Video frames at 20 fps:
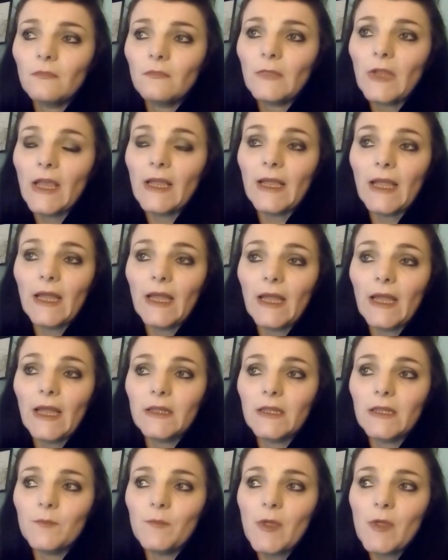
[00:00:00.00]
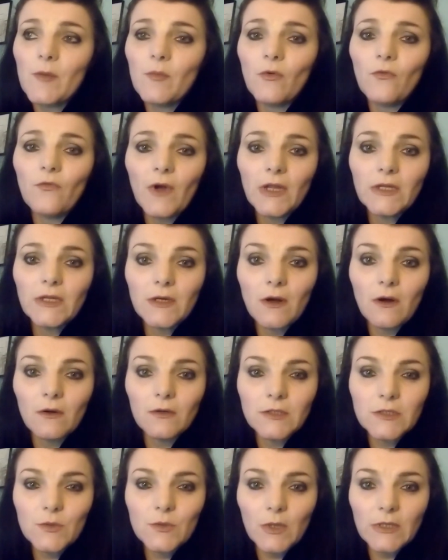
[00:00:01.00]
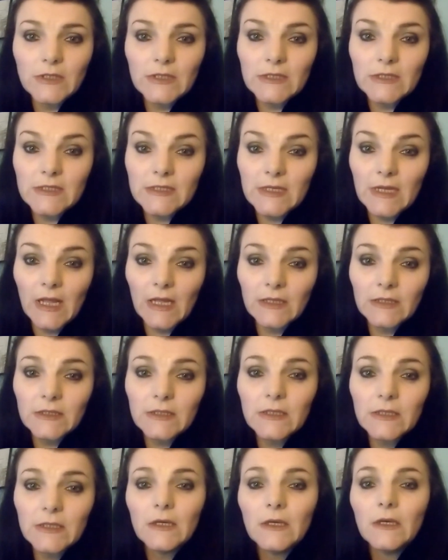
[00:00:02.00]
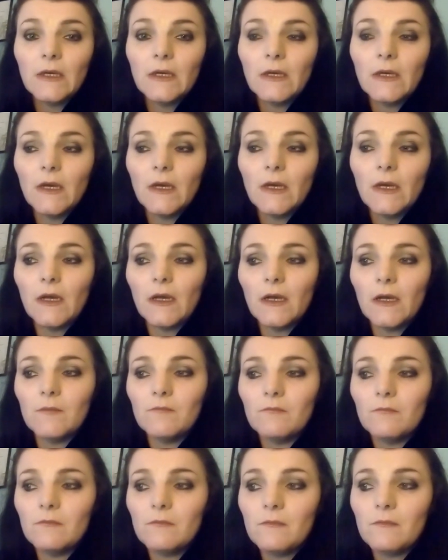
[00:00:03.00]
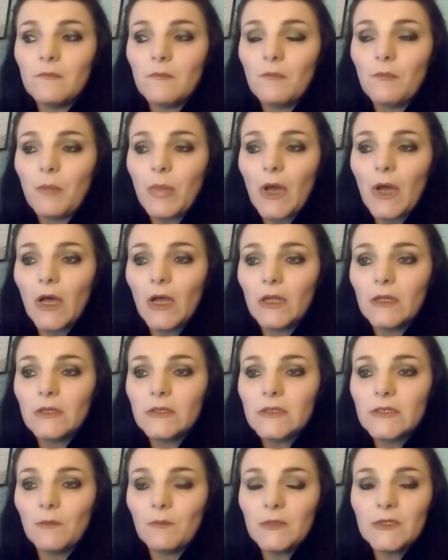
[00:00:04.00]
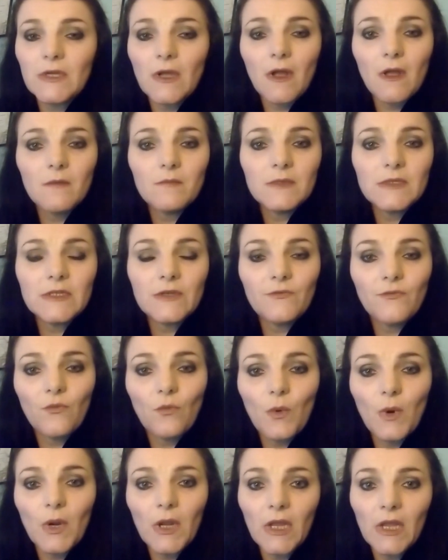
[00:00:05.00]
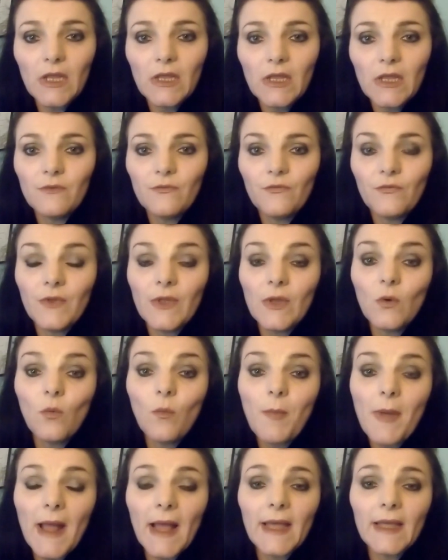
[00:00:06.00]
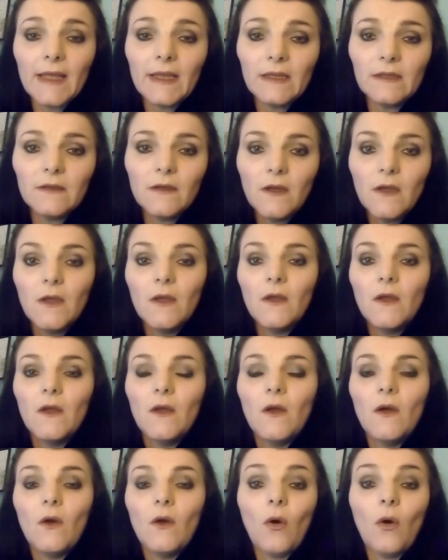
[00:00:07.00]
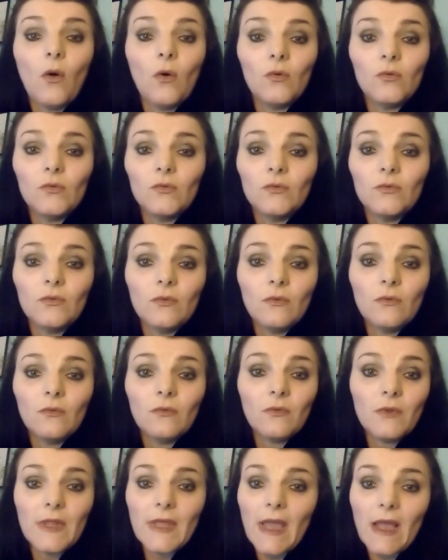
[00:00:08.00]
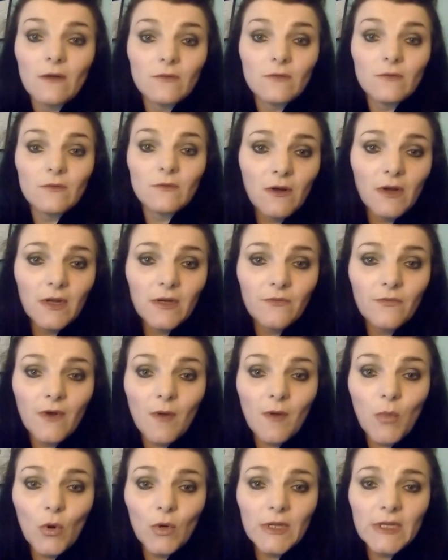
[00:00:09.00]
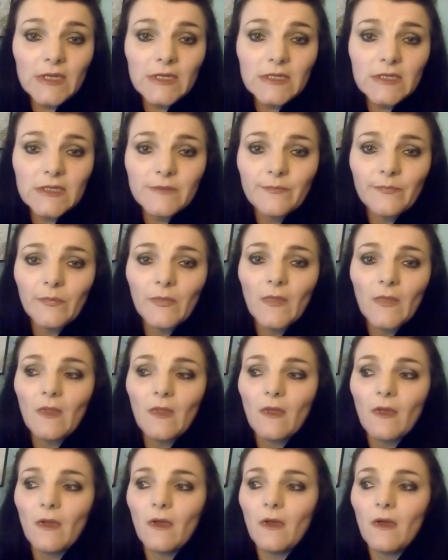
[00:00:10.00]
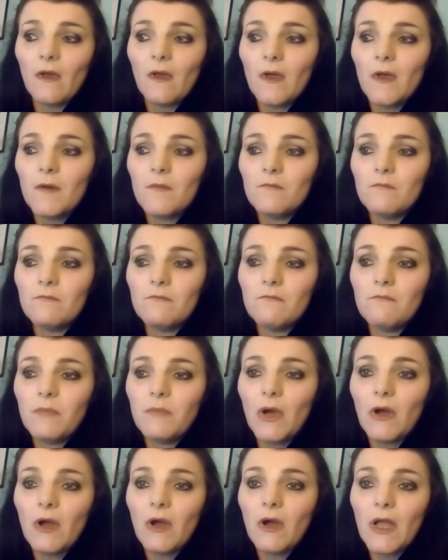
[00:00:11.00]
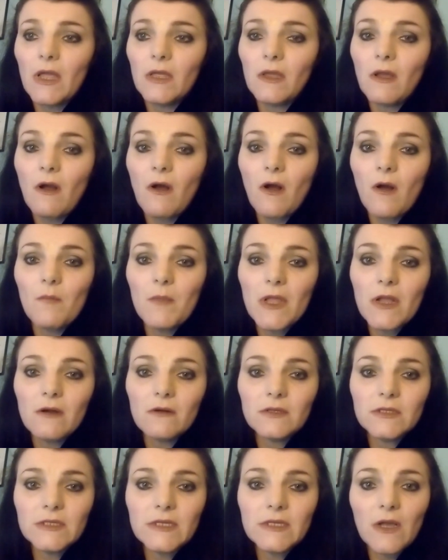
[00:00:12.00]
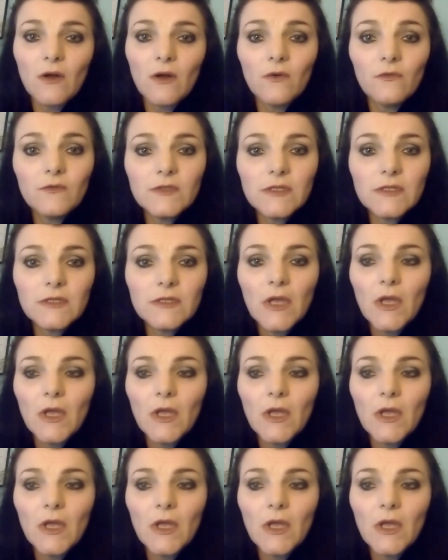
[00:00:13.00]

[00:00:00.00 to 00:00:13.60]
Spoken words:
again, I think people find hard to understand. But sometimes if we feel pain on the outside of our bodies, by harming ourselves,